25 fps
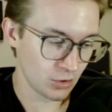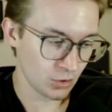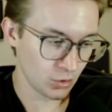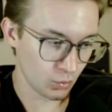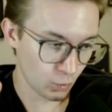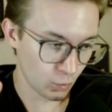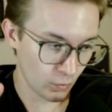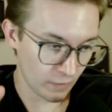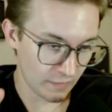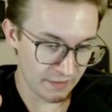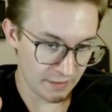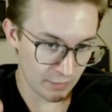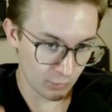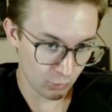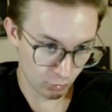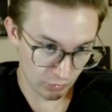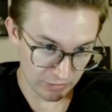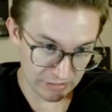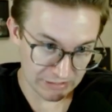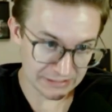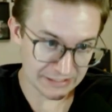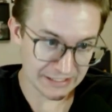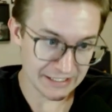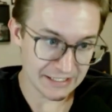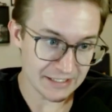when they
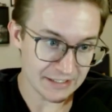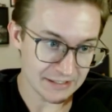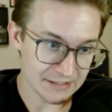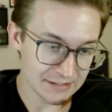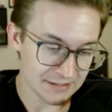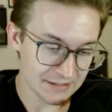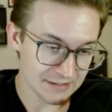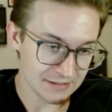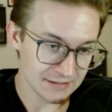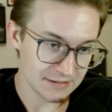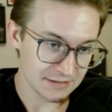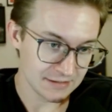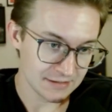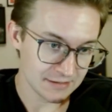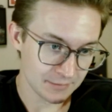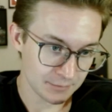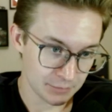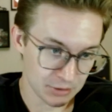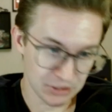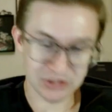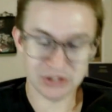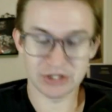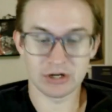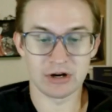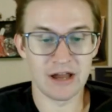really
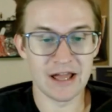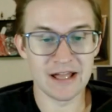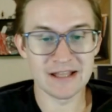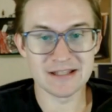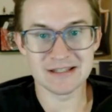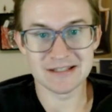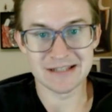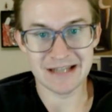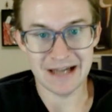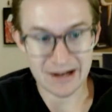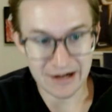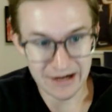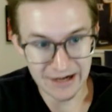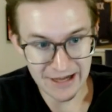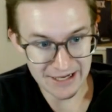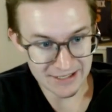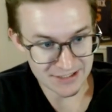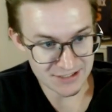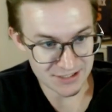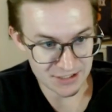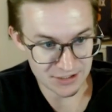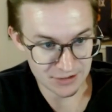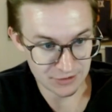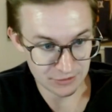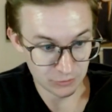put their heads down and
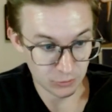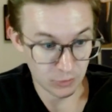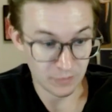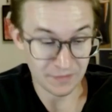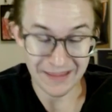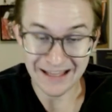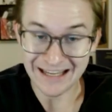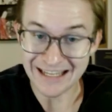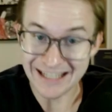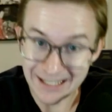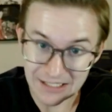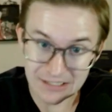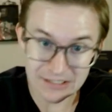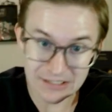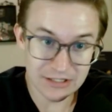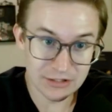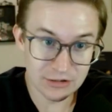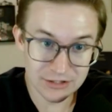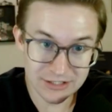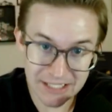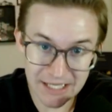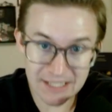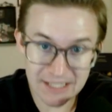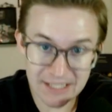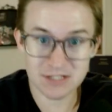execute, when they get a little
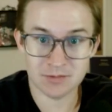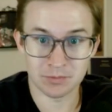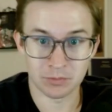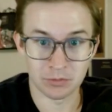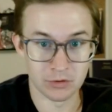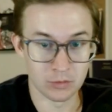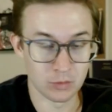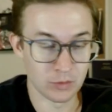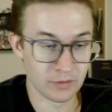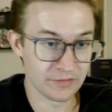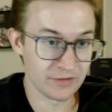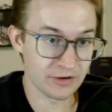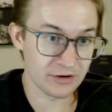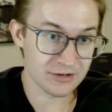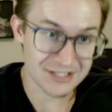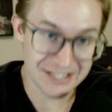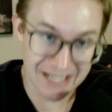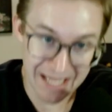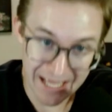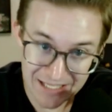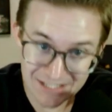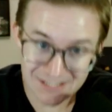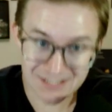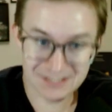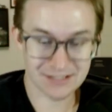desperate, when they're
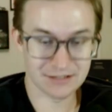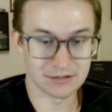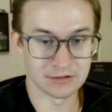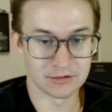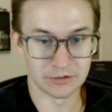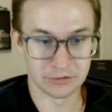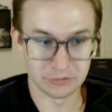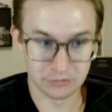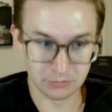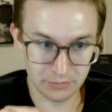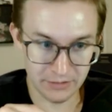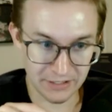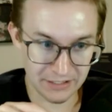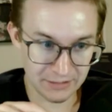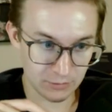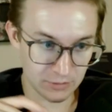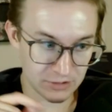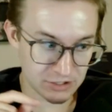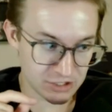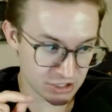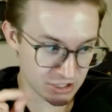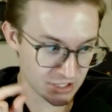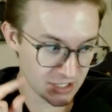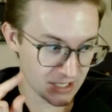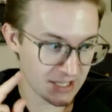tested a little bit,
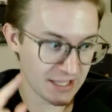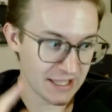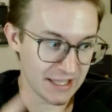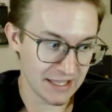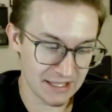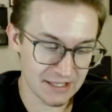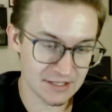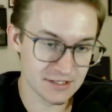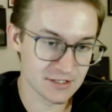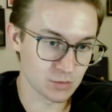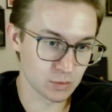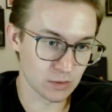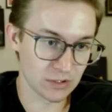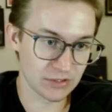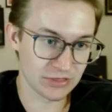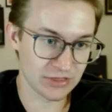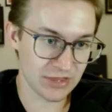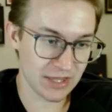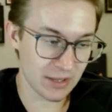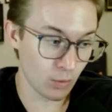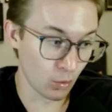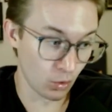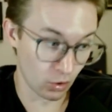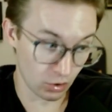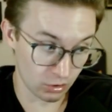which is what they
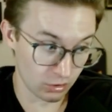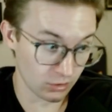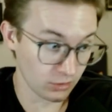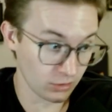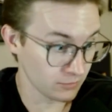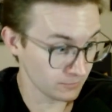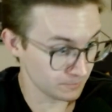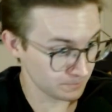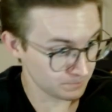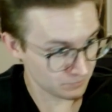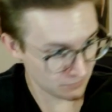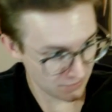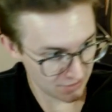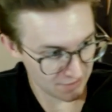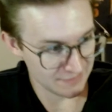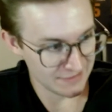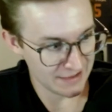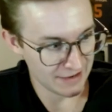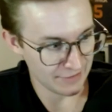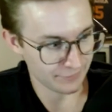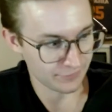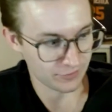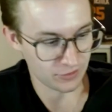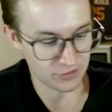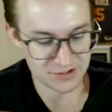were in
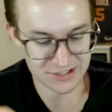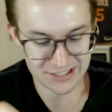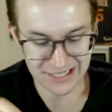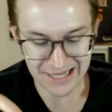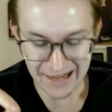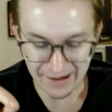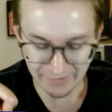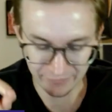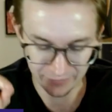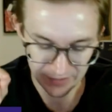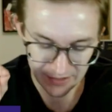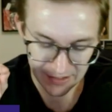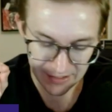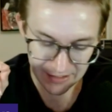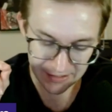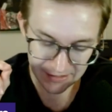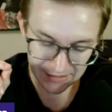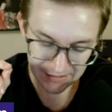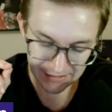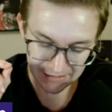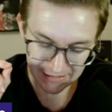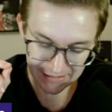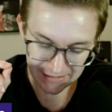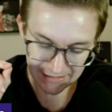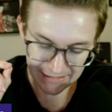that first half.
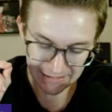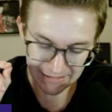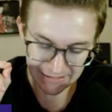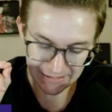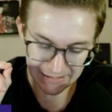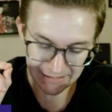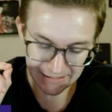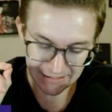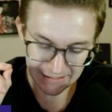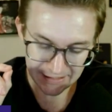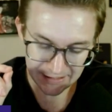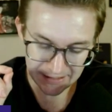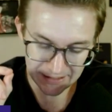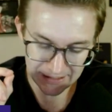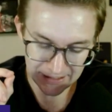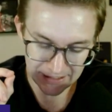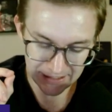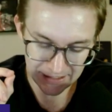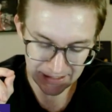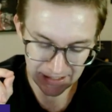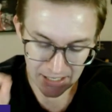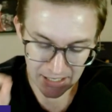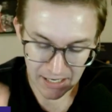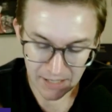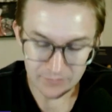
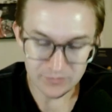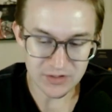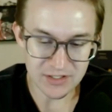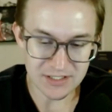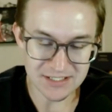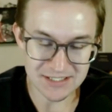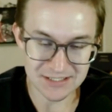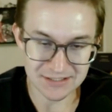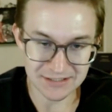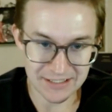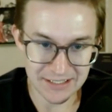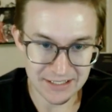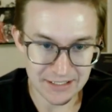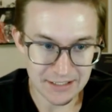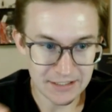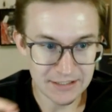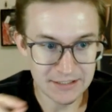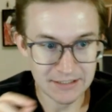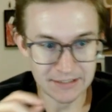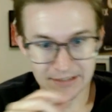Obviously,